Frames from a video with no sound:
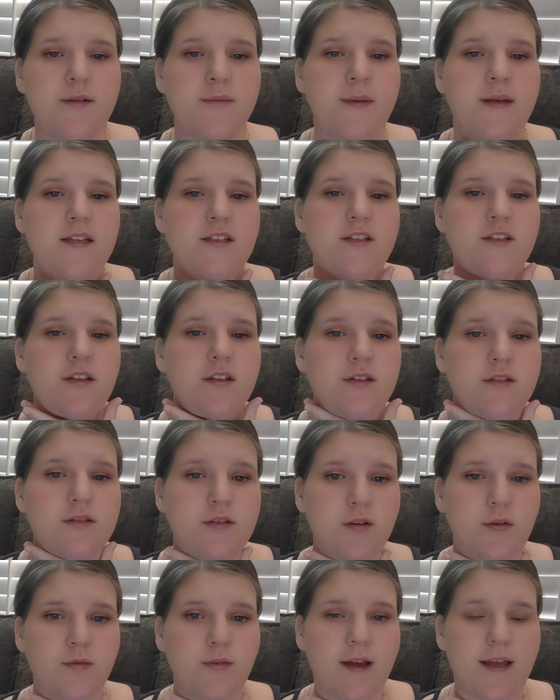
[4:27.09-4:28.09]
Make sure there's
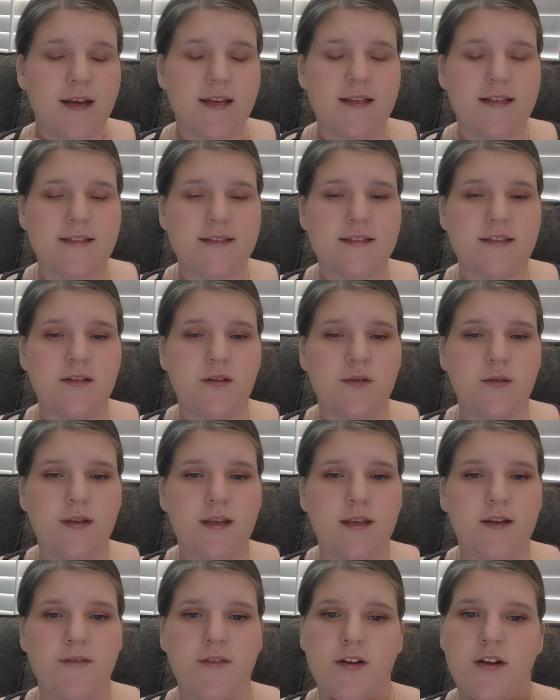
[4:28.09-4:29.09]
no redness, no
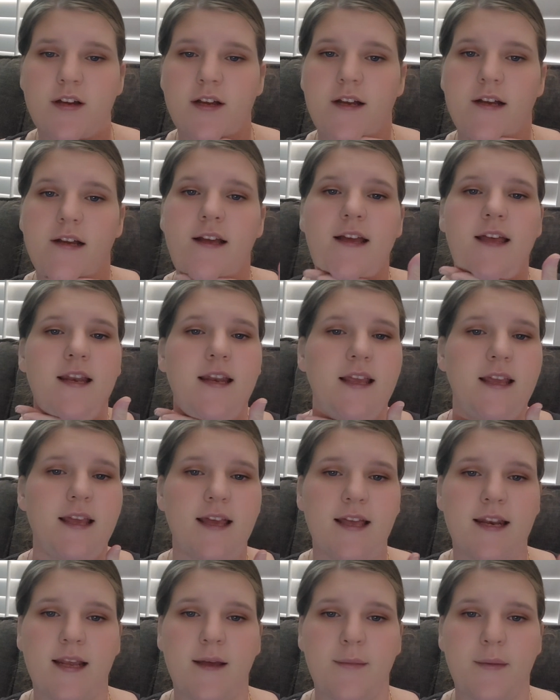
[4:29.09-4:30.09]
need for any
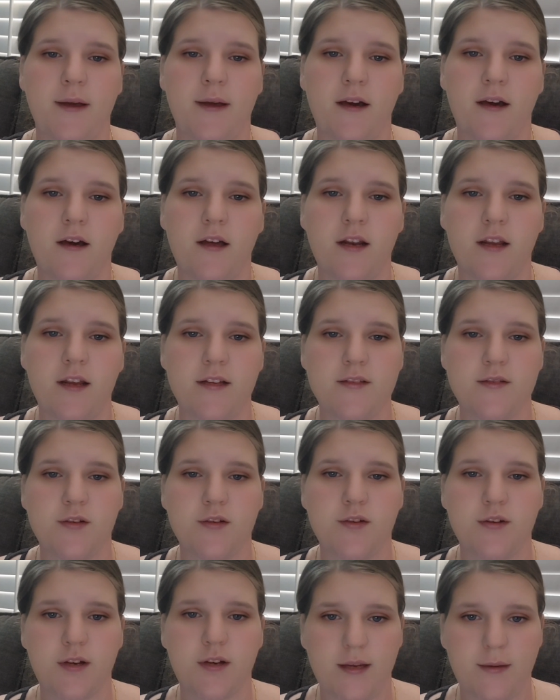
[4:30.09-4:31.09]
antibiotics or
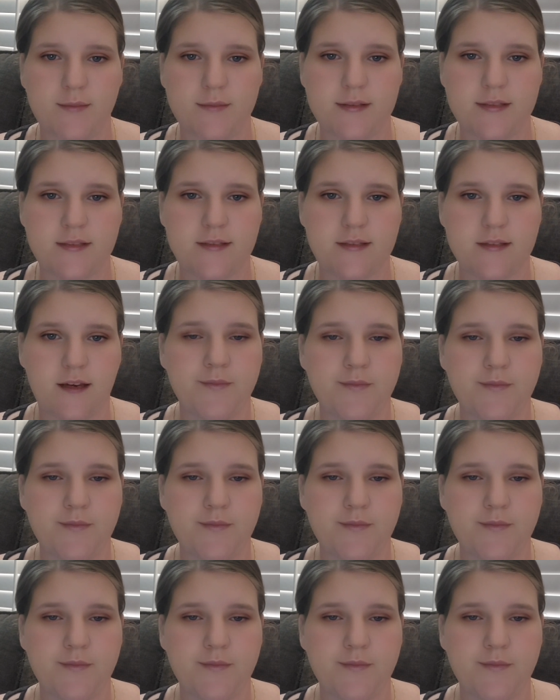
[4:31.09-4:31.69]
creams